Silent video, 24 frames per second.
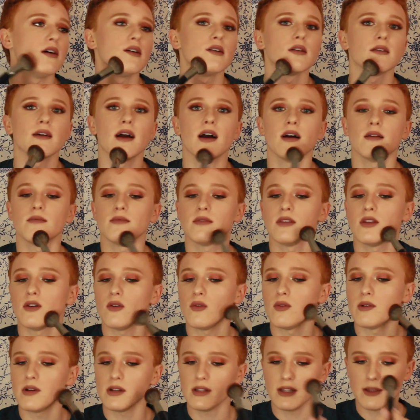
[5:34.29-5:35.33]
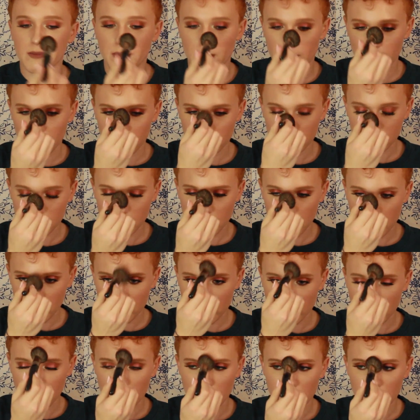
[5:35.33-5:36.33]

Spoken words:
around the oily parts of